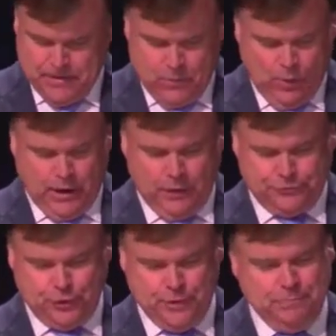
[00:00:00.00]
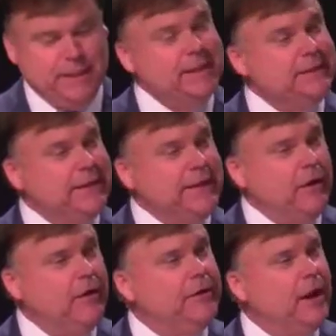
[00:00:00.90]
while also admitting that he
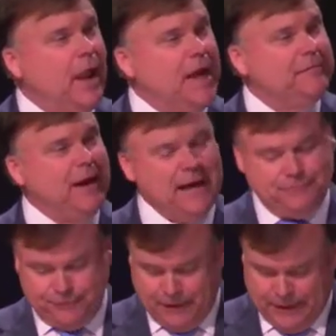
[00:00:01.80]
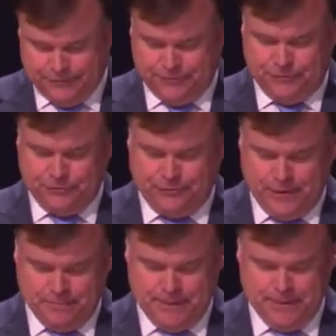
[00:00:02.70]
learned a lot of life's lessons
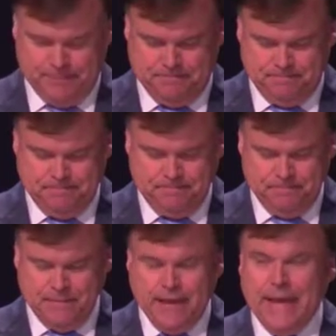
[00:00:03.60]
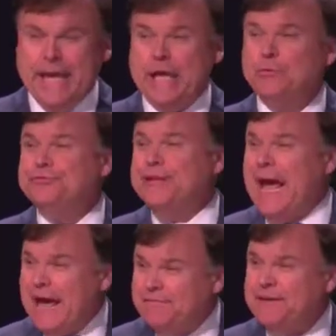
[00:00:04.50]
from him. He was an
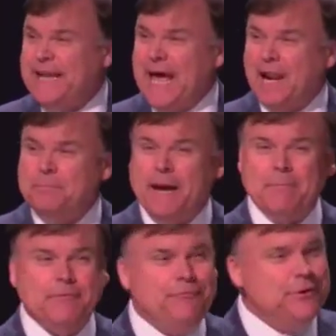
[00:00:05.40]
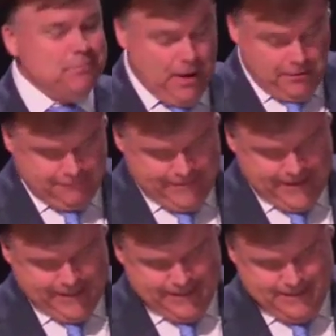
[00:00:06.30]
avid Alabama football
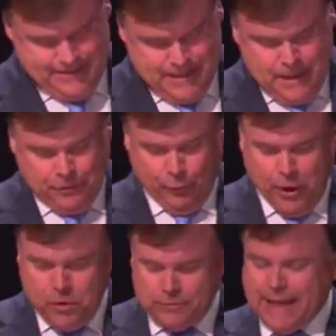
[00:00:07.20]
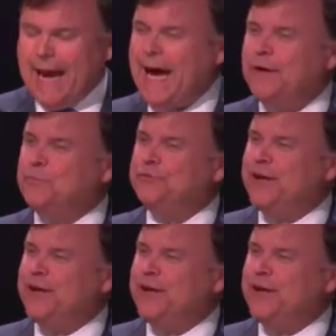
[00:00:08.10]
fan. The Roll Tide was